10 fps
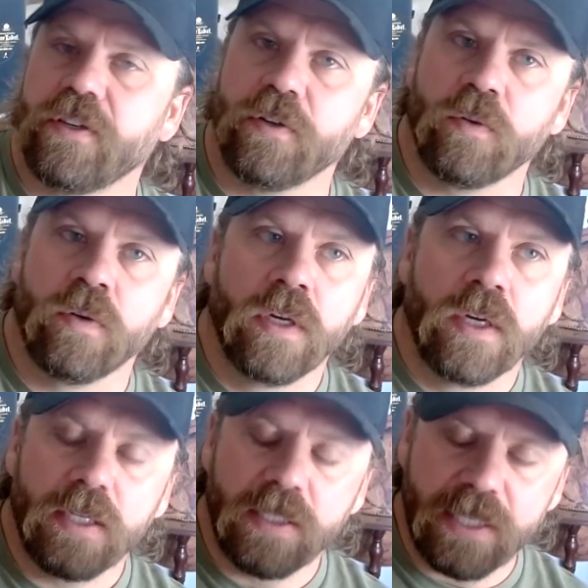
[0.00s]
to
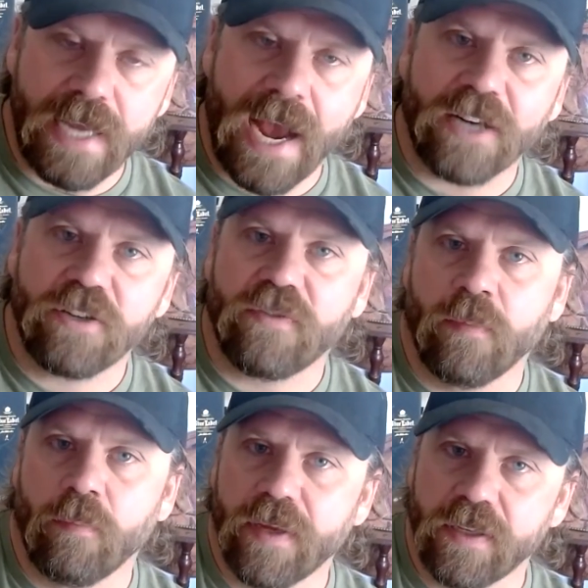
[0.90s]
detach
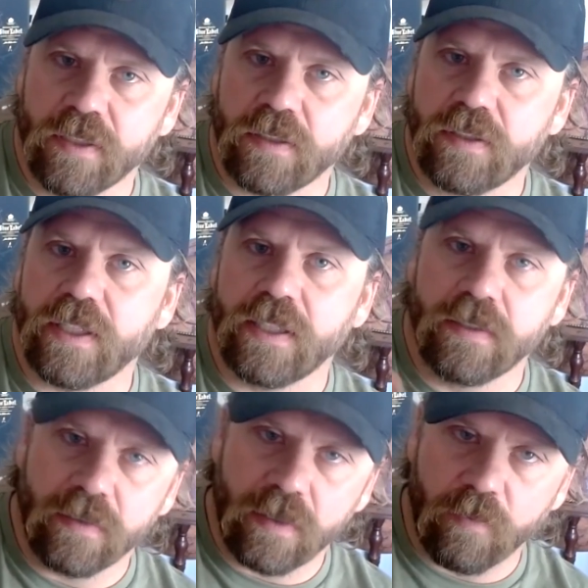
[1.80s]
from bills
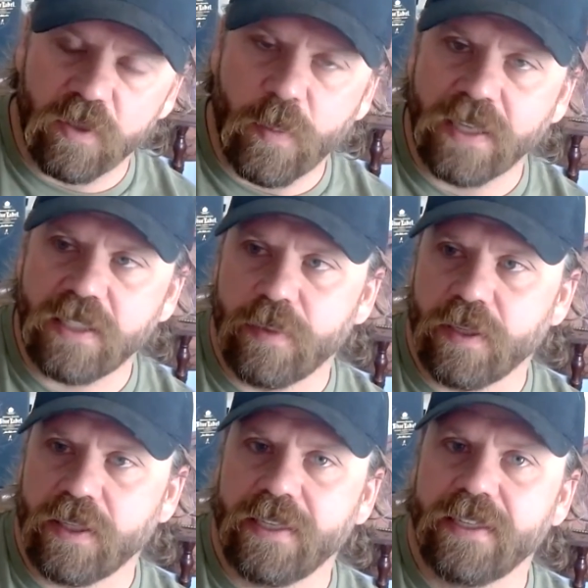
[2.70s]
and
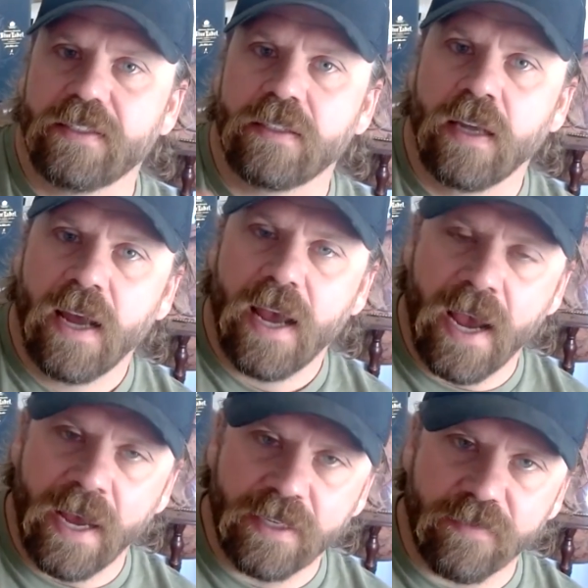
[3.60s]
responsibilities,
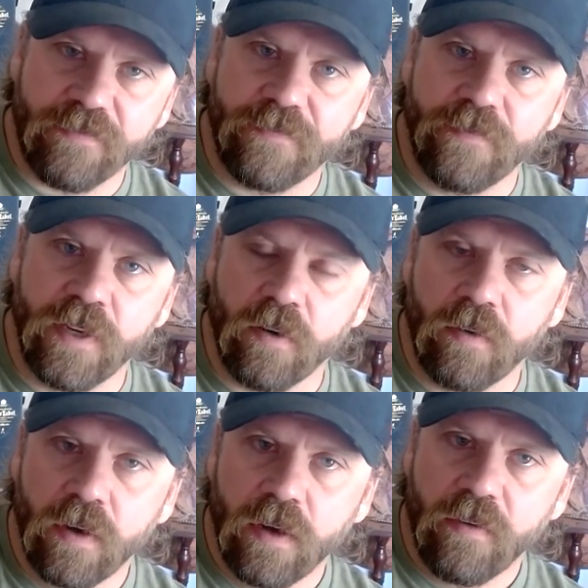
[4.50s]
and to,
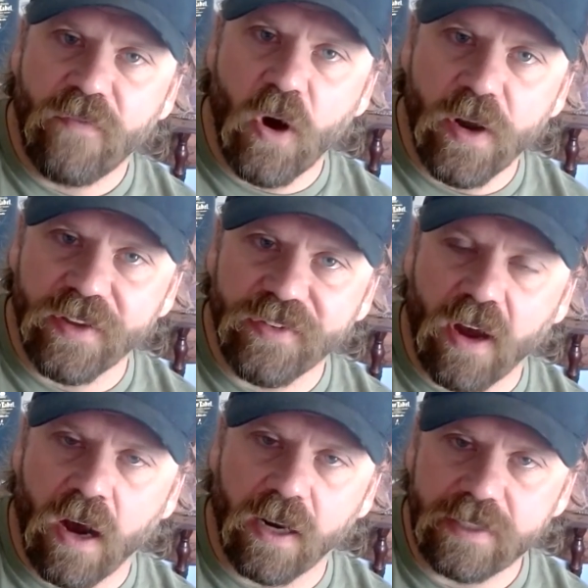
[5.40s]
focus
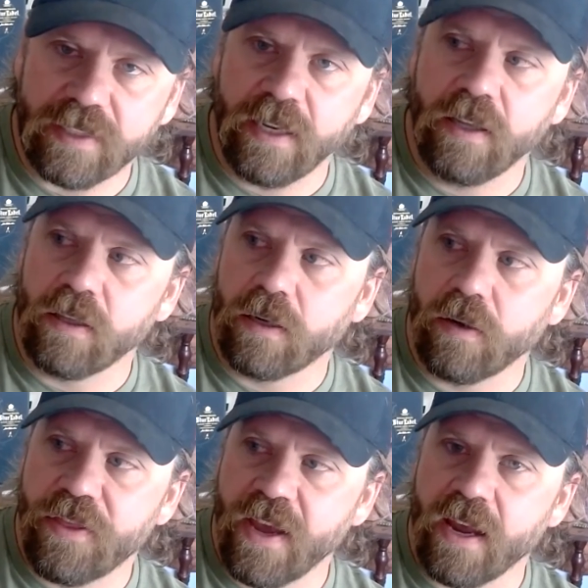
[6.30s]
on a
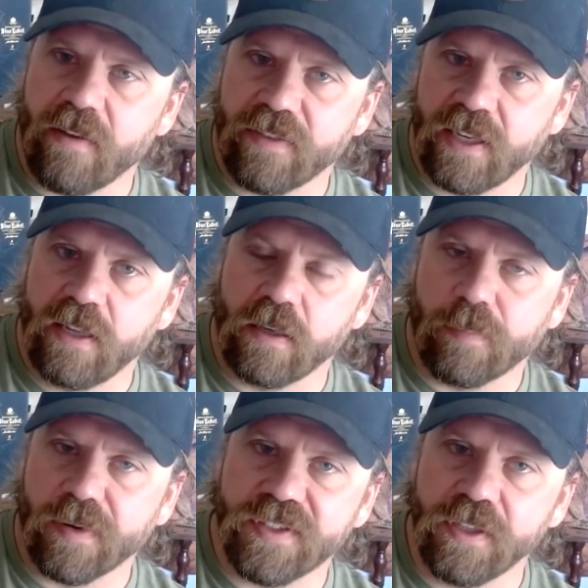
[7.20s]
singular thing, a singular
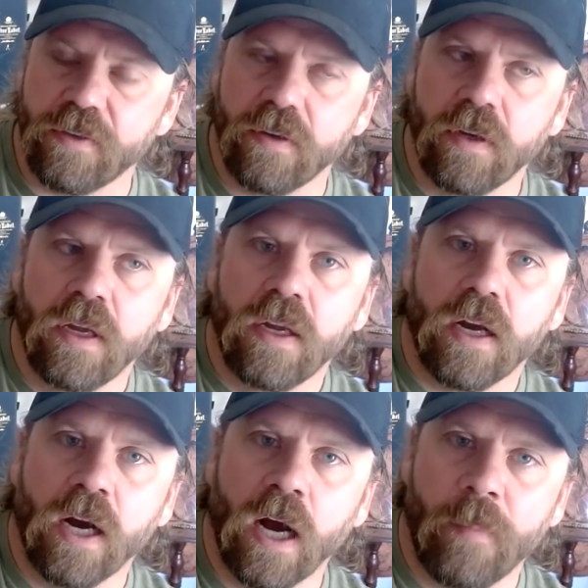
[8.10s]
pursuit.
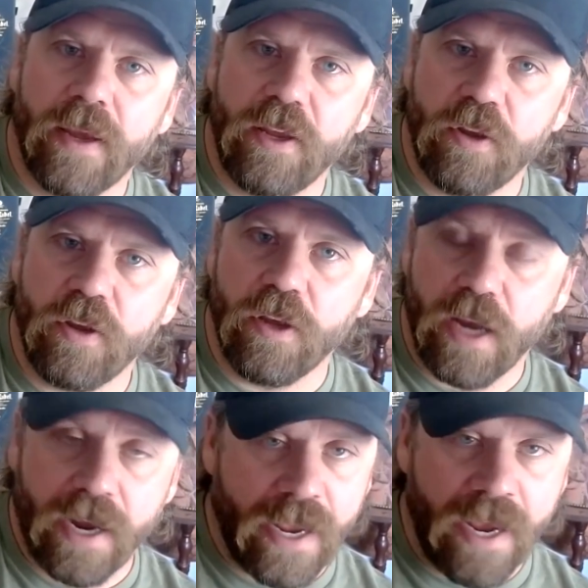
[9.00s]

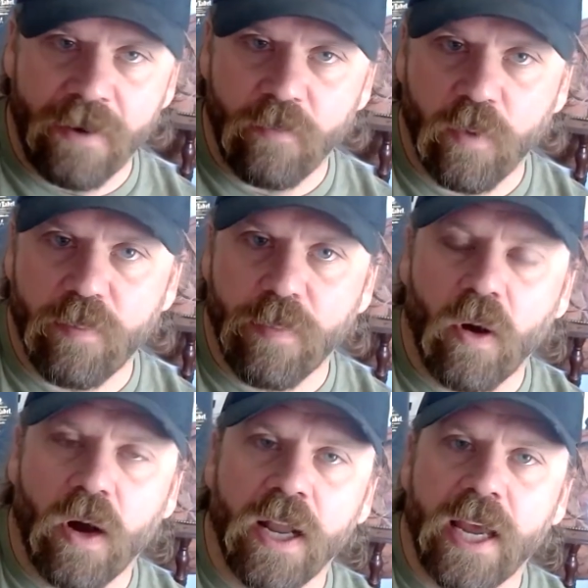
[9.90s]
Again, with
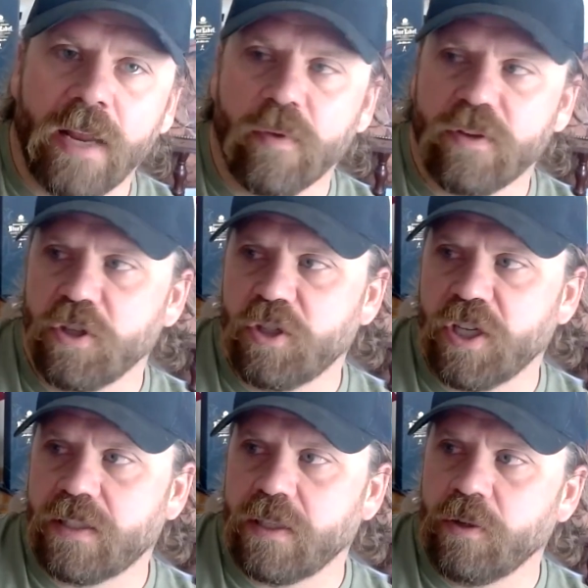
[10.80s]
bow hunting and with
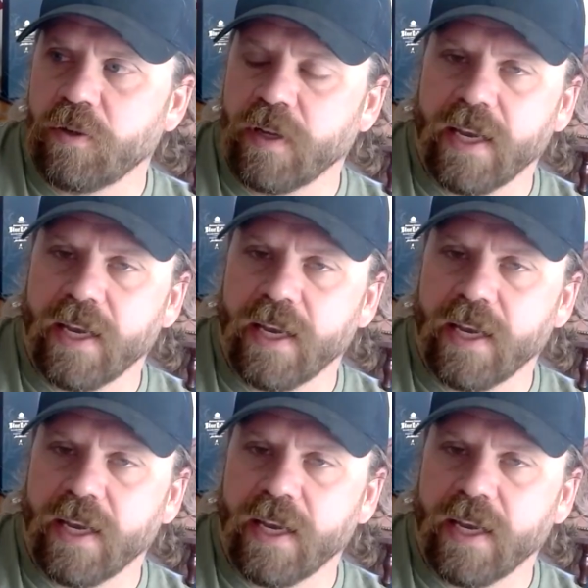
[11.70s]
jiu-jitsu, you